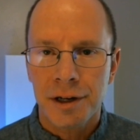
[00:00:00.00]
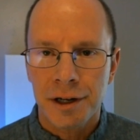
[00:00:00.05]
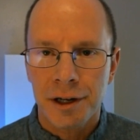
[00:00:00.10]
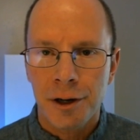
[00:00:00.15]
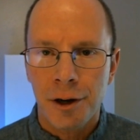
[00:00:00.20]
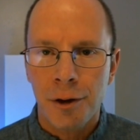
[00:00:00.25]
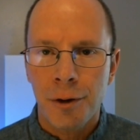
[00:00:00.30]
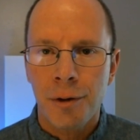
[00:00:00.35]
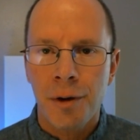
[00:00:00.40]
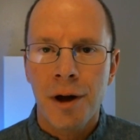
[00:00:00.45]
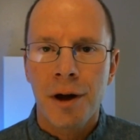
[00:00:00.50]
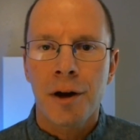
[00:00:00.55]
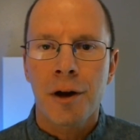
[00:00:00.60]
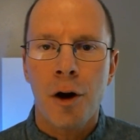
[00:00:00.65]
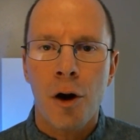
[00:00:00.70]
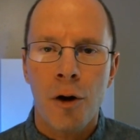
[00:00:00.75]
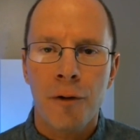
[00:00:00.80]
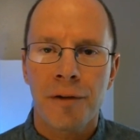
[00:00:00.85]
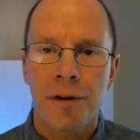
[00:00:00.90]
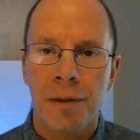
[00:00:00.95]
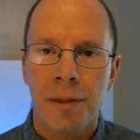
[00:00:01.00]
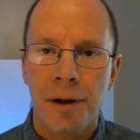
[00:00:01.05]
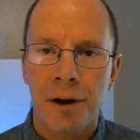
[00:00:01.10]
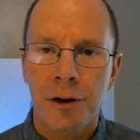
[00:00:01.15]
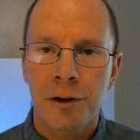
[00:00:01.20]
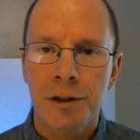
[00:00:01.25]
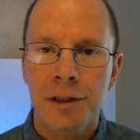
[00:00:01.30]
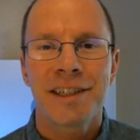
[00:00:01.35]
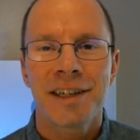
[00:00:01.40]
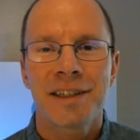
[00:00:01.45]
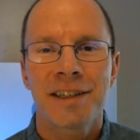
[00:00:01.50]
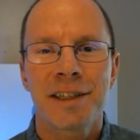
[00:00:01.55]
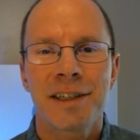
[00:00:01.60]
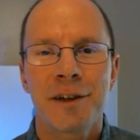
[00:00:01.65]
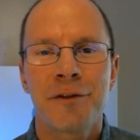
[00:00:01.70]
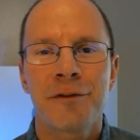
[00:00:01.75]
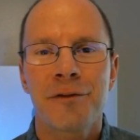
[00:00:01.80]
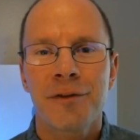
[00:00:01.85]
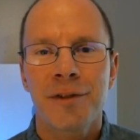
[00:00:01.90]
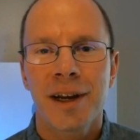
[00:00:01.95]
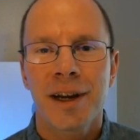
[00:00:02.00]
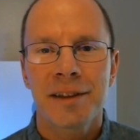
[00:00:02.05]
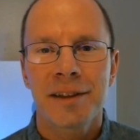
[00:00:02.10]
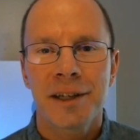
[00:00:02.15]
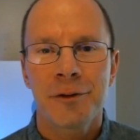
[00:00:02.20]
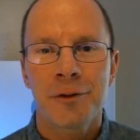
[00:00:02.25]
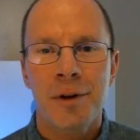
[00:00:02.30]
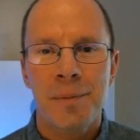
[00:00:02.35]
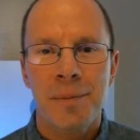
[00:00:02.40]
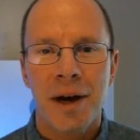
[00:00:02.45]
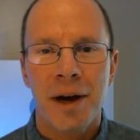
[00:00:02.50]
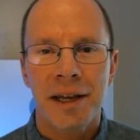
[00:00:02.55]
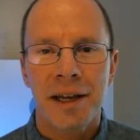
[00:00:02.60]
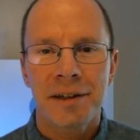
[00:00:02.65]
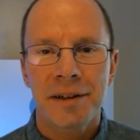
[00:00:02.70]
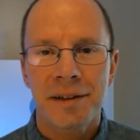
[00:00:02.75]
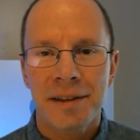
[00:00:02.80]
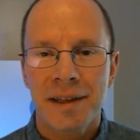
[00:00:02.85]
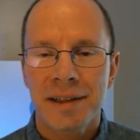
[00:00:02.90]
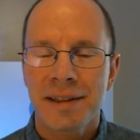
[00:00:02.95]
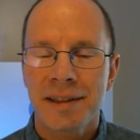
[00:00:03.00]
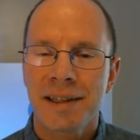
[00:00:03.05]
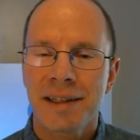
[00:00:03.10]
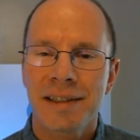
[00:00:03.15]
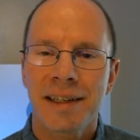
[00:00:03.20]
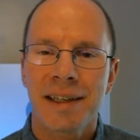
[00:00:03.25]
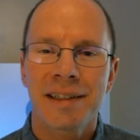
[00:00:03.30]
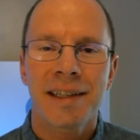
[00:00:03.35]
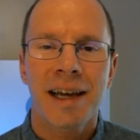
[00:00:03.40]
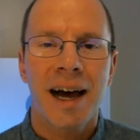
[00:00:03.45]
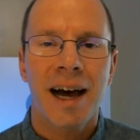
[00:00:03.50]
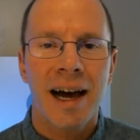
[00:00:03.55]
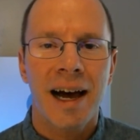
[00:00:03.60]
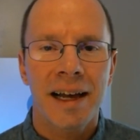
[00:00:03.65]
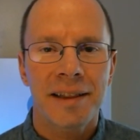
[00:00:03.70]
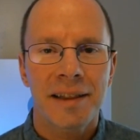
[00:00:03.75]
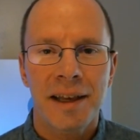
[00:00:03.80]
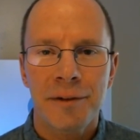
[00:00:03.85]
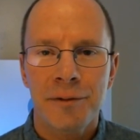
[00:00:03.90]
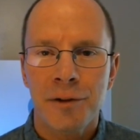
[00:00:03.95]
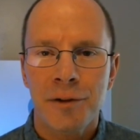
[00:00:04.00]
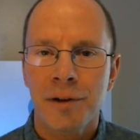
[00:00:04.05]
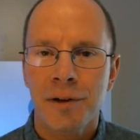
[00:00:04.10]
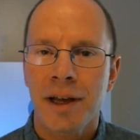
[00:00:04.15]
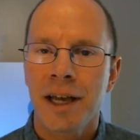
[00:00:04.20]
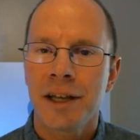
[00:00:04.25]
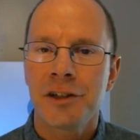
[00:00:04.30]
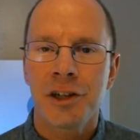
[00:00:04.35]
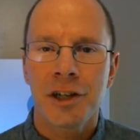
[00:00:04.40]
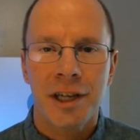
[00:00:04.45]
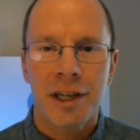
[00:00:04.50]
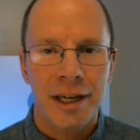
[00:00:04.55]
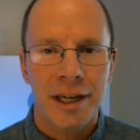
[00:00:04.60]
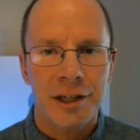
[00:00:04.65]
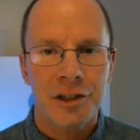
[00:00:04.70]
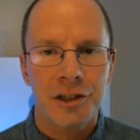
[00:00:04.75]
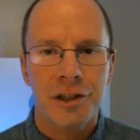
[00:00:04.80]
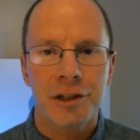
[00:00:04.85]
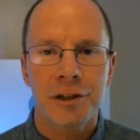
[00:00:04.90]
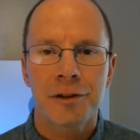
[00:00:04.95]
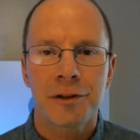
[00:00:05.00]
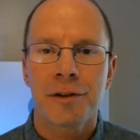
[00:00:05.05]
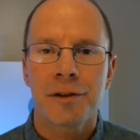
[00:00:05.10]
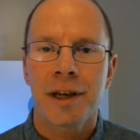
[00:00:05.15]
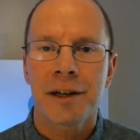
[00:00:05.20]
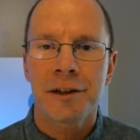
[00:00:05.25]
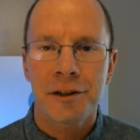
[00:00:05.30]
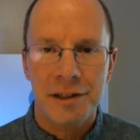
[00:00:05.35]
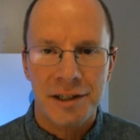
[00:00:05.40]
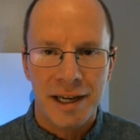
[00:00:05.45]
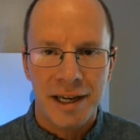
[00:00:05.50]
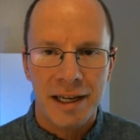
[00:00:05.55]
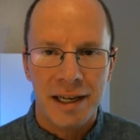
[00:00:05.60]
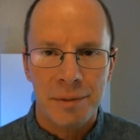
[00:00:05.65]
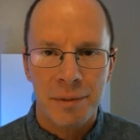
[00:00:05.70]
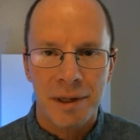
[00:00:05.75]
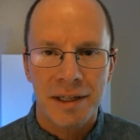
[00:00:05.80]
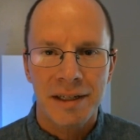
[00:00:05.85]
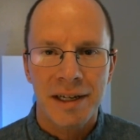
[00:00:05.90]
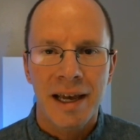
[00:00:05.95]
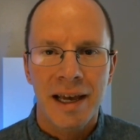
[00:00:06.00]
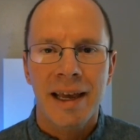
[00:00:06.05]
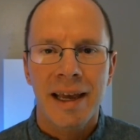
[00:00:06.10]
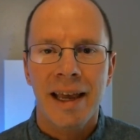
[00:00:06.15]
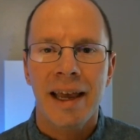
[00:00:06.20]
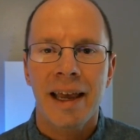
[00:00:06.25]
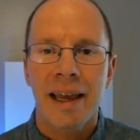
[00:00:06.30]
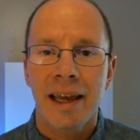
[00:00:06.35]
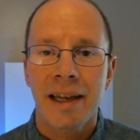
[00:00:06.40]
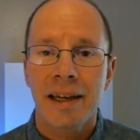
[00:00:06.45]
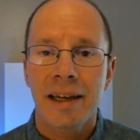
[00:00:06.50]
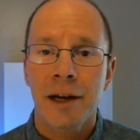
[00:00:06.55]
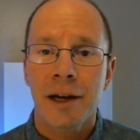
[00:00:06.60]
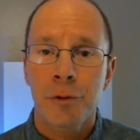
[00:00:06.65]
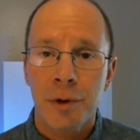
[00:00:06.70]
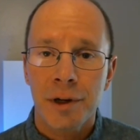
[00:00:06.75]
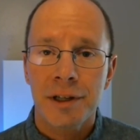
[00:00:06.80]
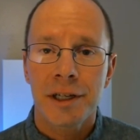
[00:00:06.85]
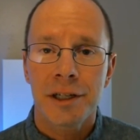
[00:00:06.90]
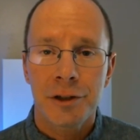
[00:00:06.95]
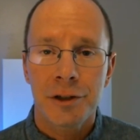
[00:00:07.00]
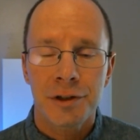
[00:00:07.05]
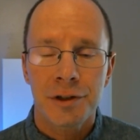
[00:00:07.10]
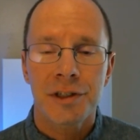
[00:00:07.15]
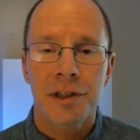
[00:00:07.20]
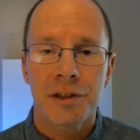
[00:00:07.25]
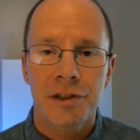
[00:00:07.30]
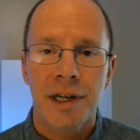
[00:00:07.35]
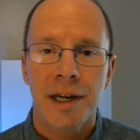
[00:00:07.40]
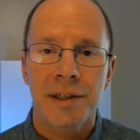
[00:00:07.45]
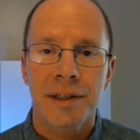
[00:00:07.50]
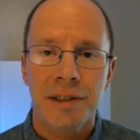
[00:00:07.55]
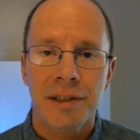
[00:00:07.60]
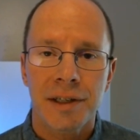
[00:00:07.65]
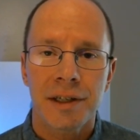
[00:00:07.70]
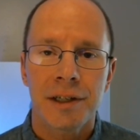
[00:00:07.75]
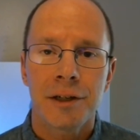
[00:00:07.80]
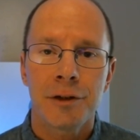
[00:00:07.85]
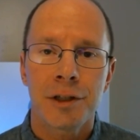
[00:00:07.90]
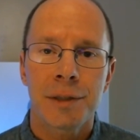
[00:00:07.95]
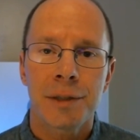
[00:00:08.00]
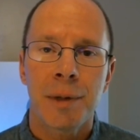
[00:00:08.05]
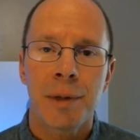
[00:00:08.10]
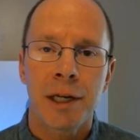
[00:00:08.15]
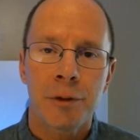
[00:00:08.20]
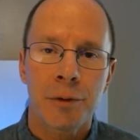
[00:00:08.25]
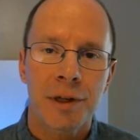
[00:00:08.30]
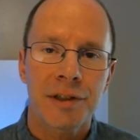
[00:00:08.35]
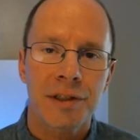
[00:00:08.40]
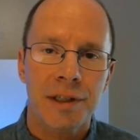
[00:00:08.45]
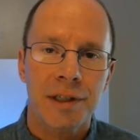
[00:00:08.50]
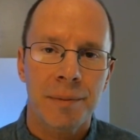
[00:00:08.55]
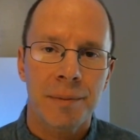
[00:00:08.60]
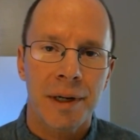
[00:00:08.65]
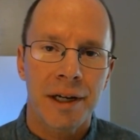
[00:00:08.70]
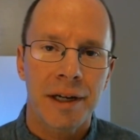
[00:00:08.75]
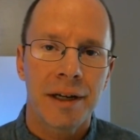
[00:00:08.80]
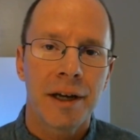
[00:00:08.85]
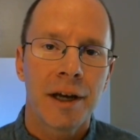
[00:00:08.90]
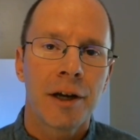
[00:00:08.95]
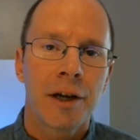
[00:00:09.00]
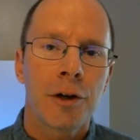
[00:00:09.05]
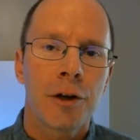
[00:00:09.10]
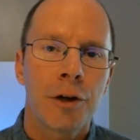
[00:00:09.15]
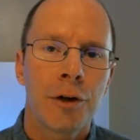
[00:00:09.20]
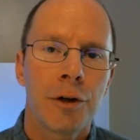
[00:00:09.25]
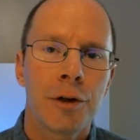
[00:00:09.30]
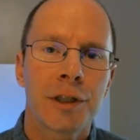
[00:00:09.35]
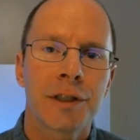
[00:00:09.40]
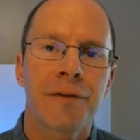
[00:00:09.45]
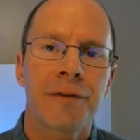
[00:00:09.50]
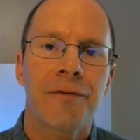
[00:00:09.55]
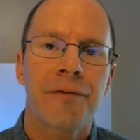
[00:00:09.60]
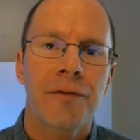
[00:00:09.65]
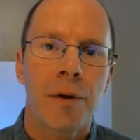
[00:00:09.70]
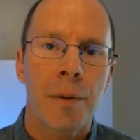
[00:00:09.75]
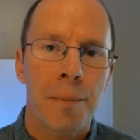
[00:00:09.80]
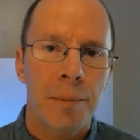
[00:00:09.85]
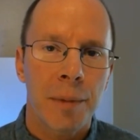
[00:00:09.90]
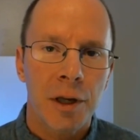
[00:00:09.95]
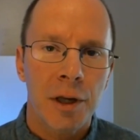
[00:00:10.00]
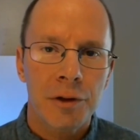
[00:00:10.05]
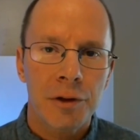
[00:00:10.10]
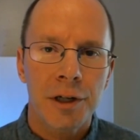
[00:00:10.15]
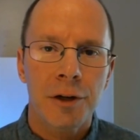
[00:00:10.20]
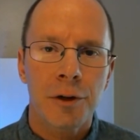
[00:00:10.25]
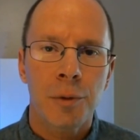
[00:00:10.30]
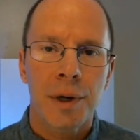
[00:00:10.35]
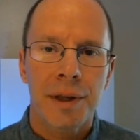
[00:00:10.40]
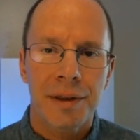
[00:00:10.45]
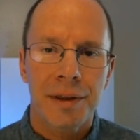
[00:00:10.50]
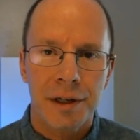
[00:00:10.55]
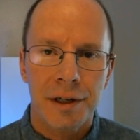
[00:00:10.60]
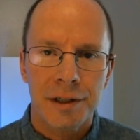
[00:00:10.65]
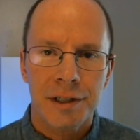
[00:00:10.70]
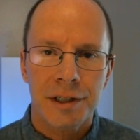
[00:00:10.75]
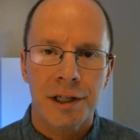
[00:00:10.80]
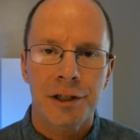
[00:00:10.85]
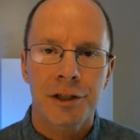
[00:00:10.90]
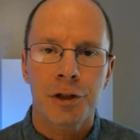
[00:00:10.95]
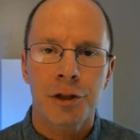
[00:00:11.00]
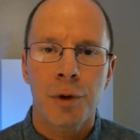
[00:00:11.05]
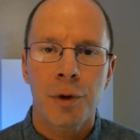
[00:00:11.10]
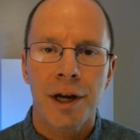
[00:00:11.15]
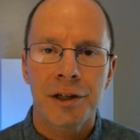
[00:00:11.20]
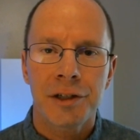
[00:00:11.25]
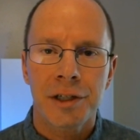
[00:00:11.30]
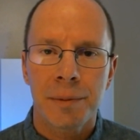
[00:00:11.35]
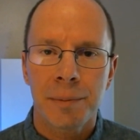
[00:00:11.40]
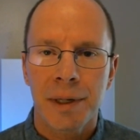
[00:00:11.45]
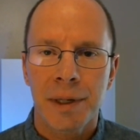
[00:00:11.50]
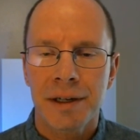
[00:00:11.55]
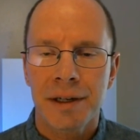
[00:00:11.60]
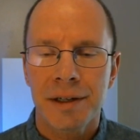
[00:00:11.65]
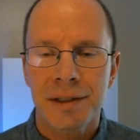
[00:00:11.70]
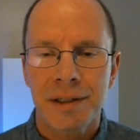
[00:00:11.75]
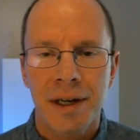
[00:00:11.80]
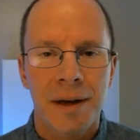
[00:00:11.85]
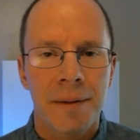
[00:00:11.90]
to go over those. Just a friendly reminder that this is high-level educational entertainment, and I really do suggest that you speak with somebody who's familiar with your situation, because